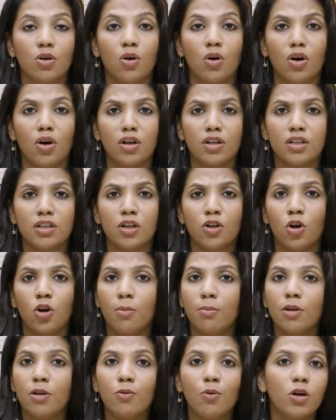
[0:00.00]
or the
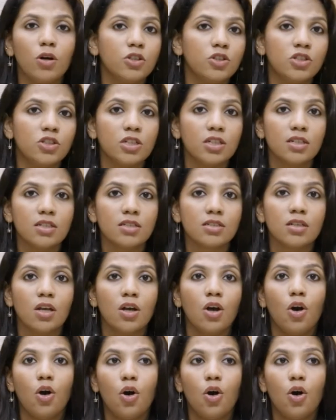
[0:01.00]
normal watches,